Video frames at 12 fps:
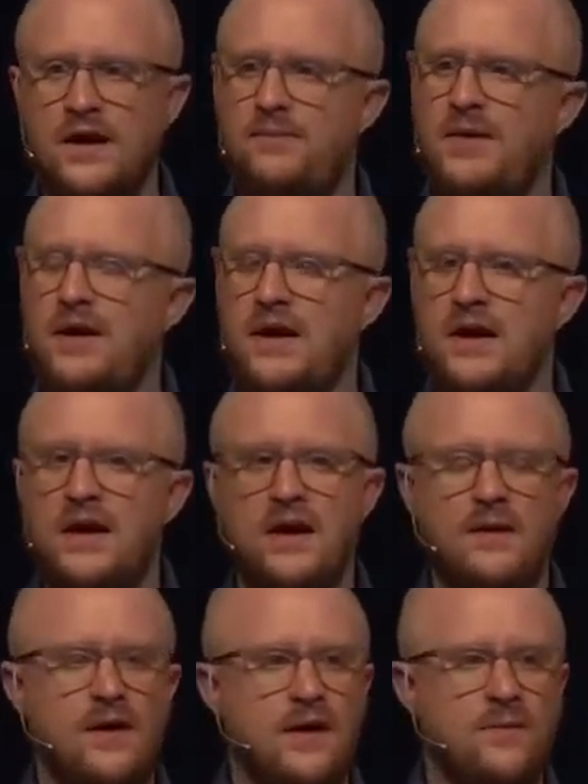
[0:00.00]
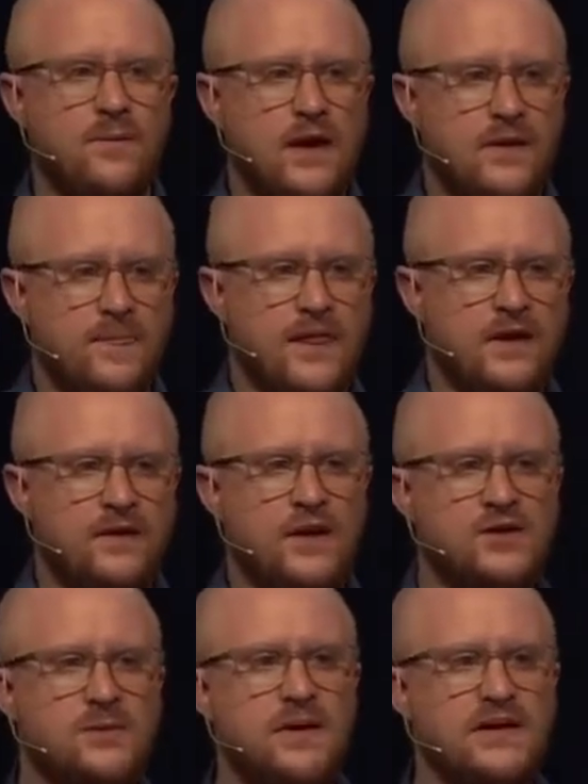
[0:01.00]
It'd be,
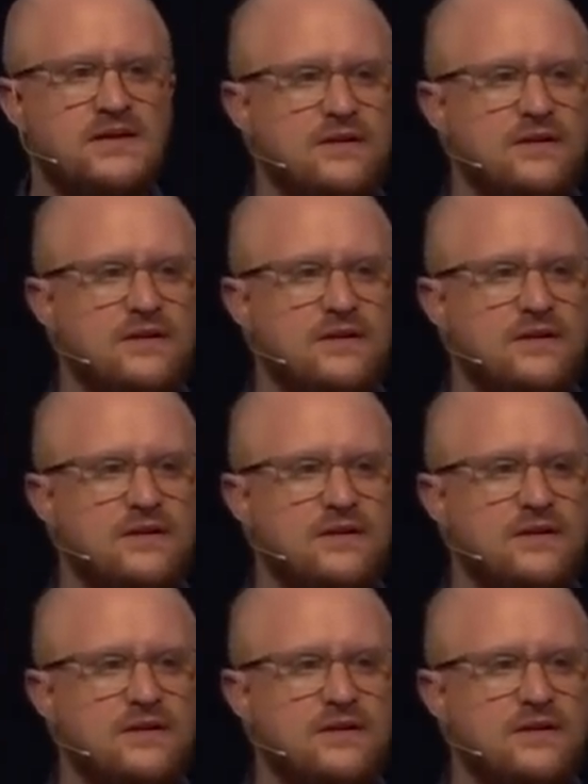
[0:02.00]
there's a big